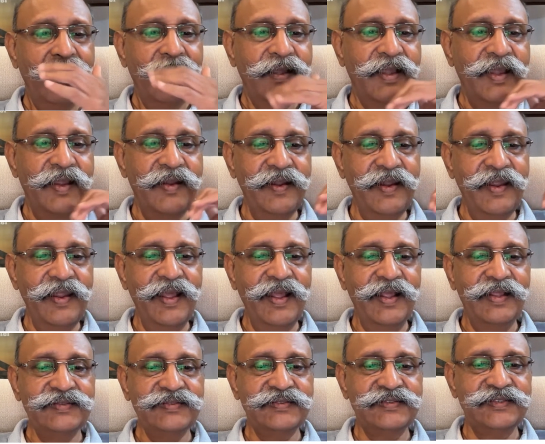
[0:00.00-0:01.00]
Kindly
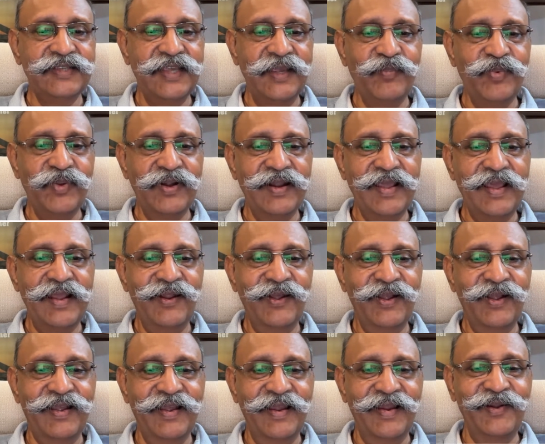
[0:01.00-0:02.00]
ask Jaipur
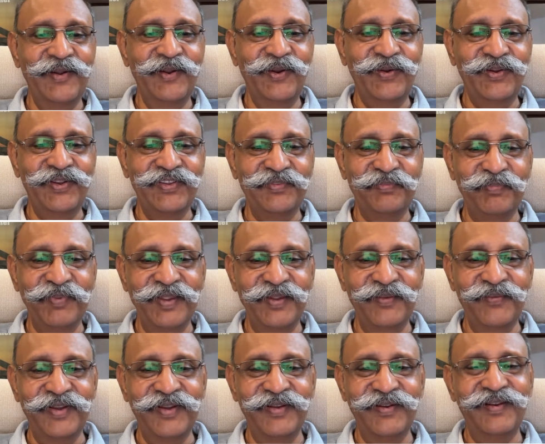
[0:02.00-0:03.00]
dialogue guy not to speak
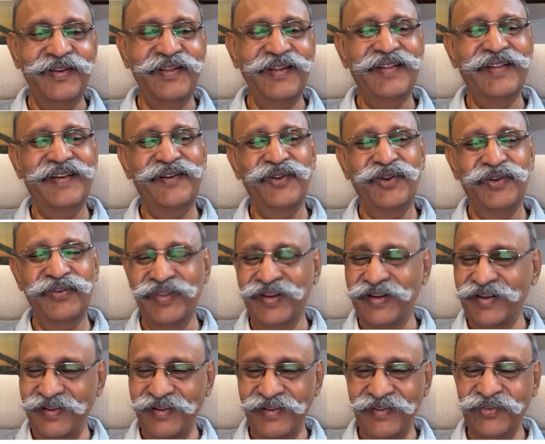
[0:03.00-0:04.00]
when. No, don't
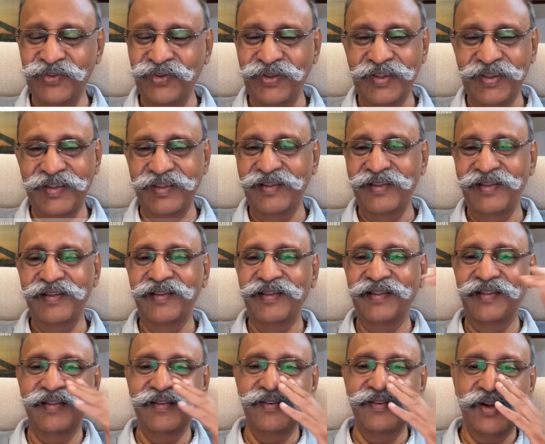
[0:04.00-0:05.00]
worry. He's okay.
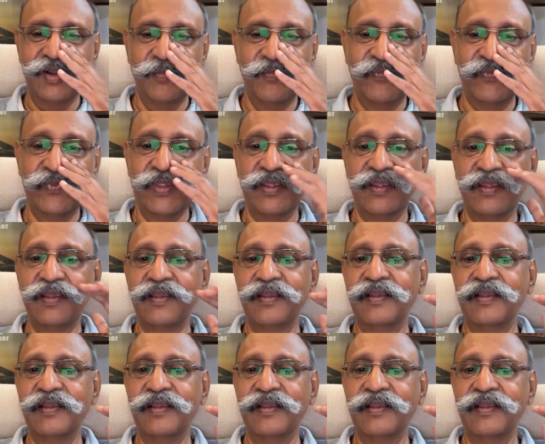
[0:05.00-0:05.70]
He's not a thing.